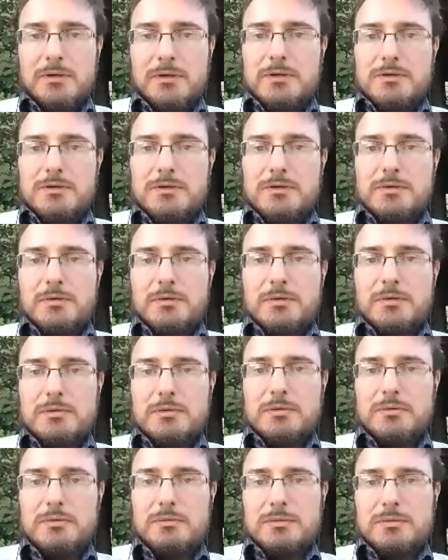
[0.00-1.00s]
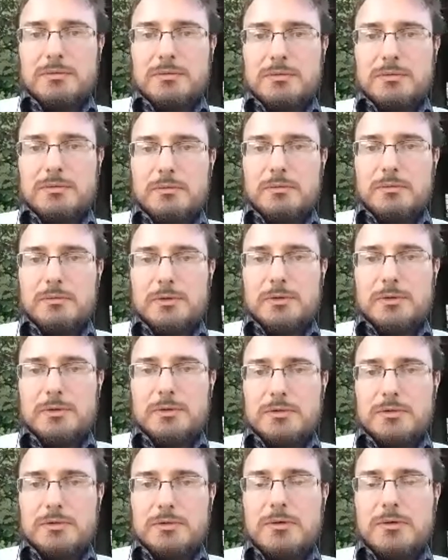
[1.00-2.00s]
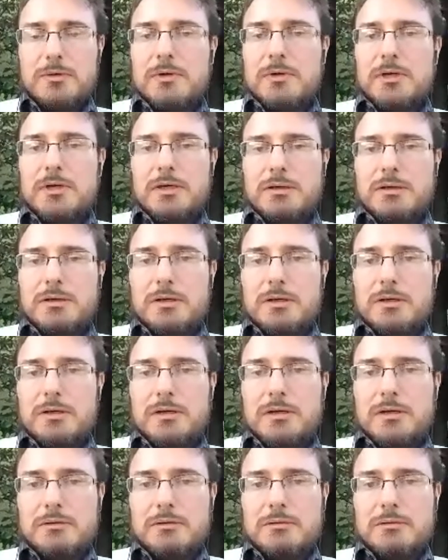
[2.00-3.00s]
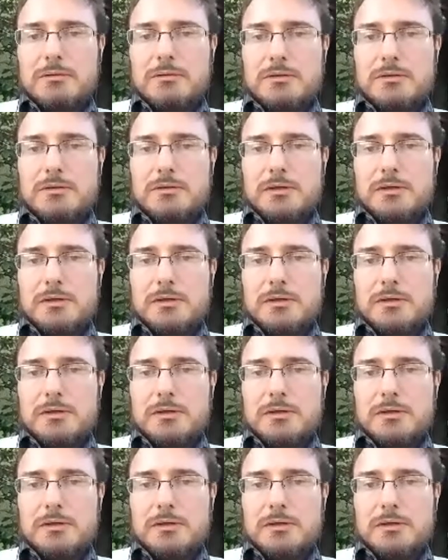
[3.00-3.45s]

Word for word: So, we're talking at, uh,